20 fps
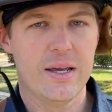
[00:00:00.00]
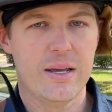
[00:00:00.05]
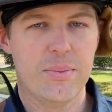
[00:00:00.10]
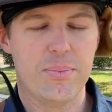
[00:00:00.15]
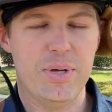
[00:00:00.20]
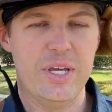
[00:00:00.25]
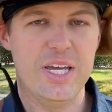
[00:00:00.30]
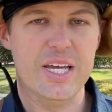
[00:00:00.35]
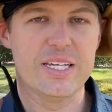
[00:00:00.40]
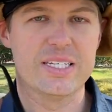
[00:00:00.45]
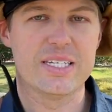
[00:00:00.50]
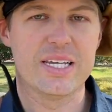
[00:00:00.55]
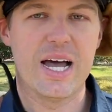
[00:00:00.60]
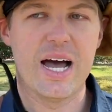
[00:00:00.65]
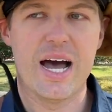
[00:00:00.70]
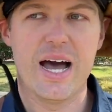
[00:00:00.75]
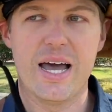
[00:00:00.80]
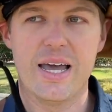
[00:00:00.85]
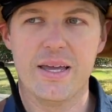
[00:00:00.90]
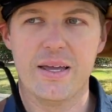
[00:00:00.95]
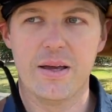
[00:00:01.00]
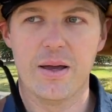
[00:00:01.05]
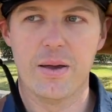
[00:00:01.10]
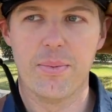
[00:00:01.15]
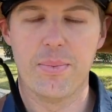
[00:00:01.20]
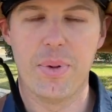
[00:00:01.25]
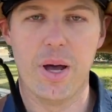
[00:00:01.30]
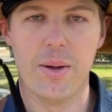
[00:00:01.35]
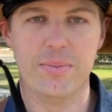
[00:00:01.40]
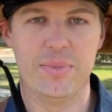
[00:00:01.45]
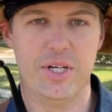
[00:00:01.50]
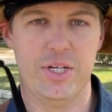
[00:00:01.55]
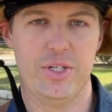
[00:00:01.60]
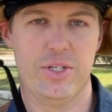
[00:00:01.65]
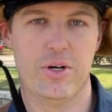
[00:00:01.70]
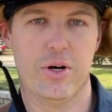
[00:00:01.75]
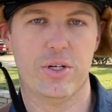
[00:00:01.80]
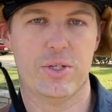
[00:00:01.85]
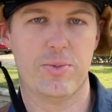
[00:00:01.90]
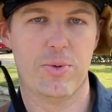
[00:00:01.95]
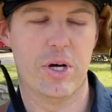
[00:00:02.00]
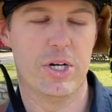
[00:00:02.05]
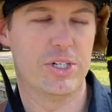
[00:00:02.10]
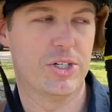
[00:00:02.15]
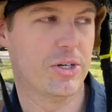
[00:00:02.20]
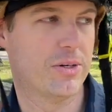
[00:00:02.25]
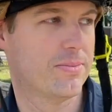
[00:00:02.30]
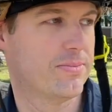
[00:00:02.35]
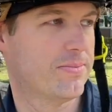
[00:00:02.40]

PSI pump discharge pressure.